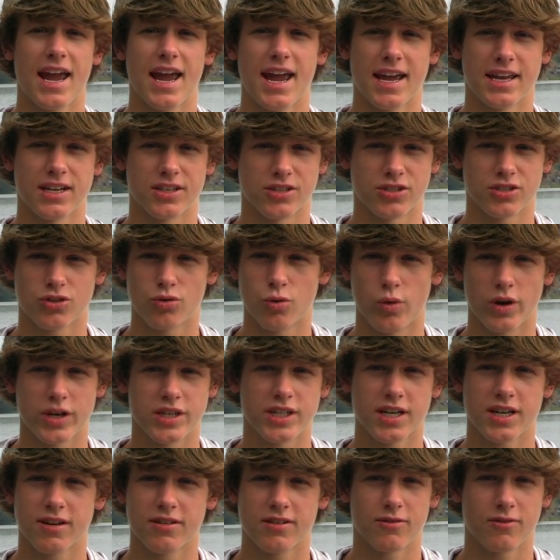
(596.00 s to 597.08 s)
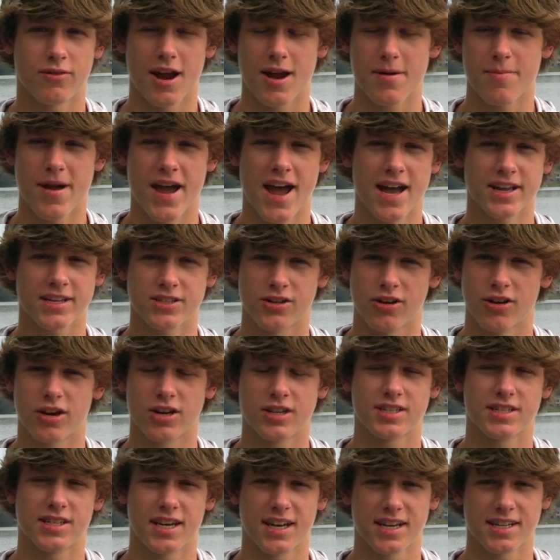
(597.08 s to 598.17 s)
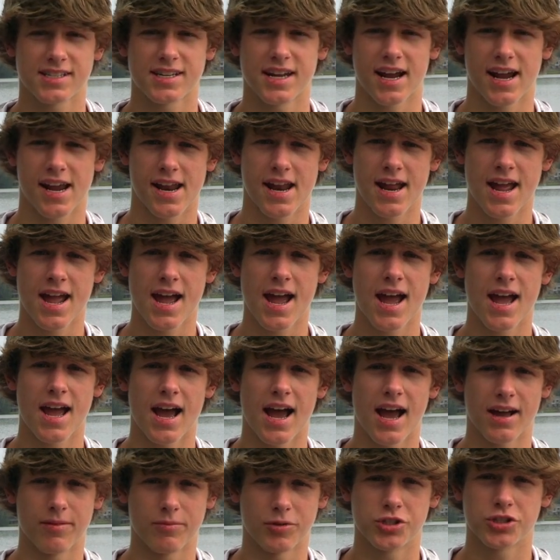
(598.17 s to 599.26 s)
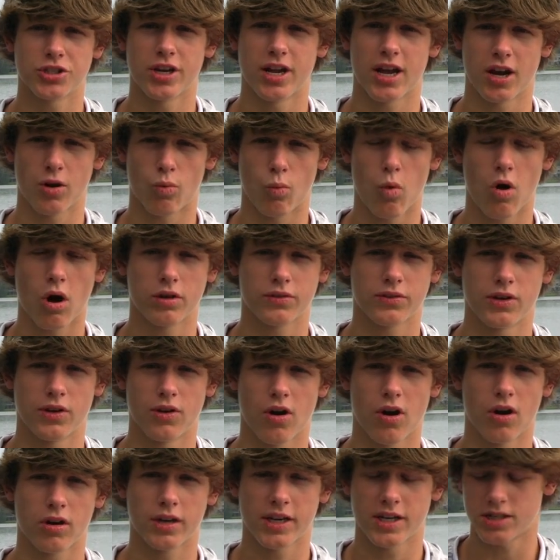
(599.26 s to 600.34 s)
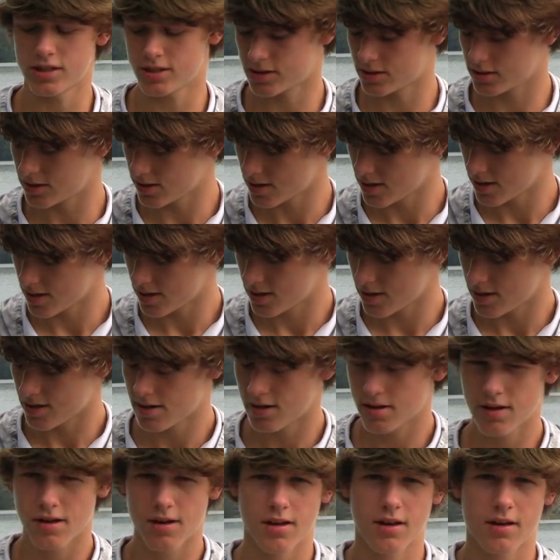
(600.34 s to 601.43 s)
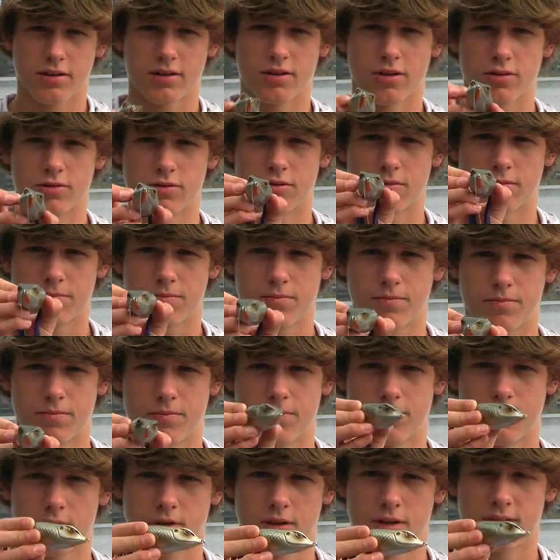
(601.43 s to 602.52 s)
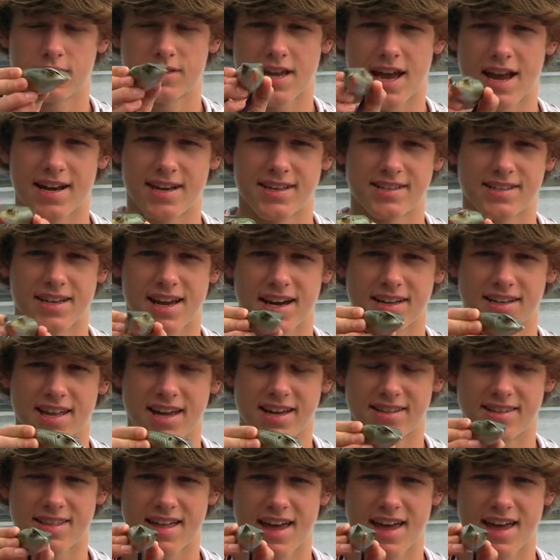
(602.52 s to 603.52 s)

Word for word: and just twitch it right past. You're gonna see in a second. I'm gonna show you how to walk the dog. It just goes side to side like